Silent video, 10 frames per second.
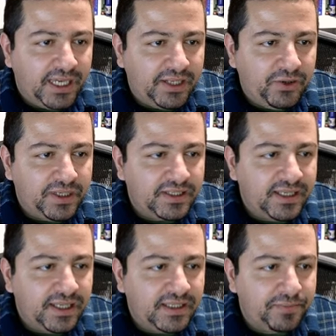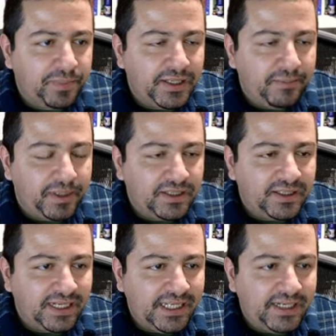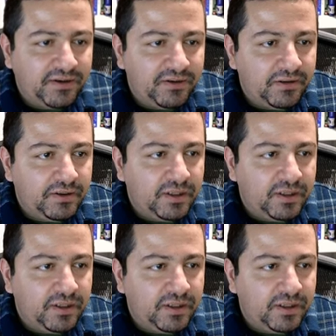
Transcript: And you could see it's been among the leader